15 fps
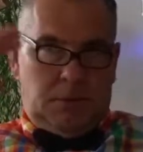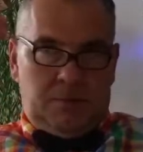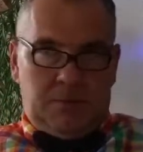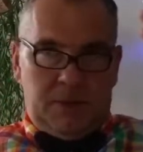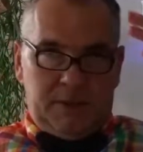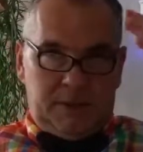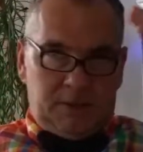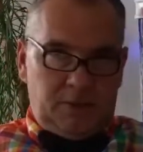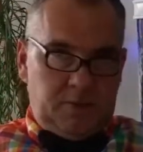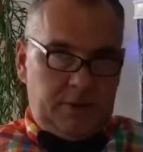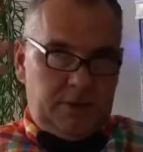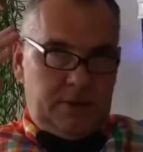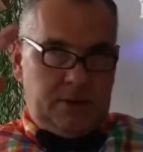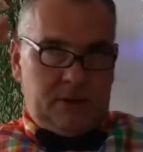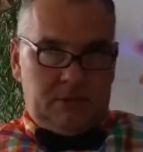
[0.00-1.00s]
a
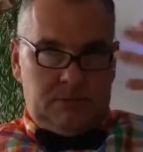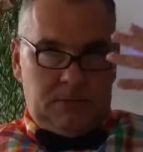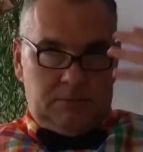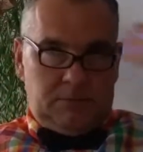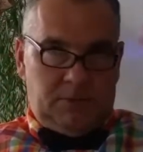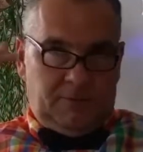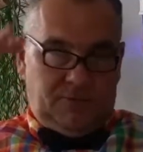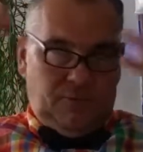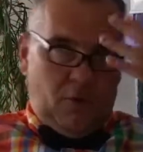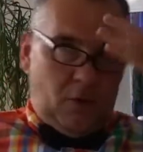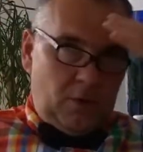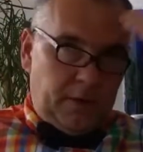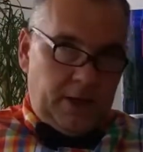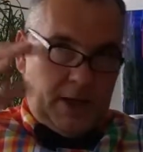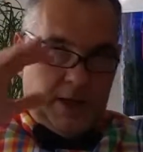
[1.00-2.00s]
mystery, a, a
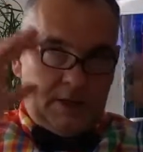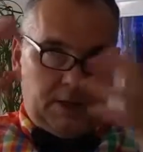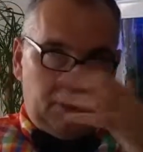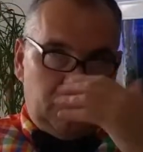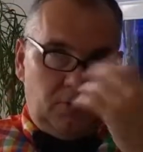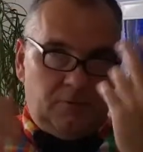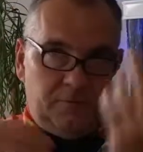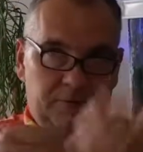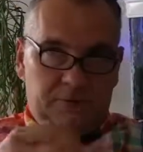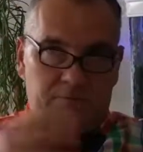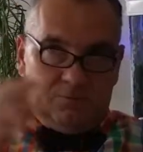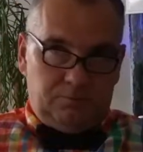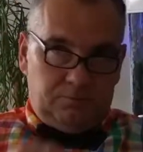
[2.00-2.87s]
fog hanging over